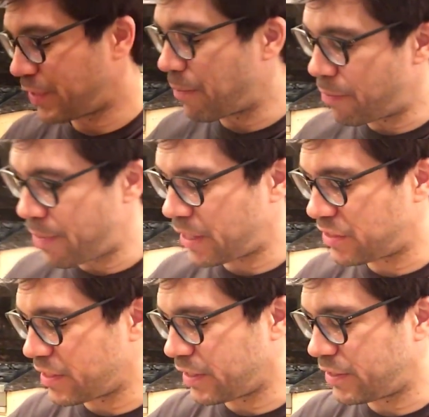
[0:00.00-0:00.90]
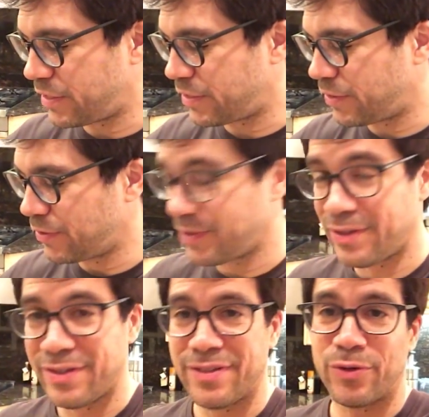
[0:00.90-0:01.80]
I'm a mad scientist.
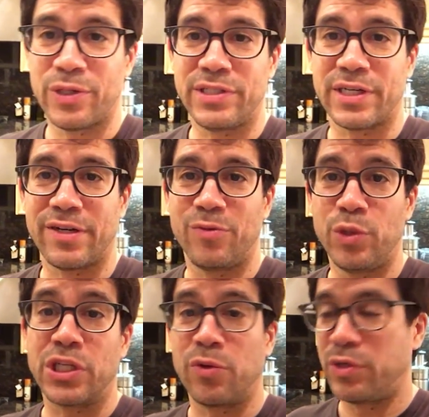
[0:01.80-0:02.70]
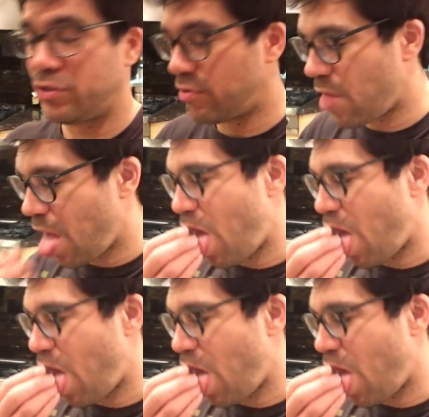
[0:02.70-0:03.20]
Or at least I wish I was.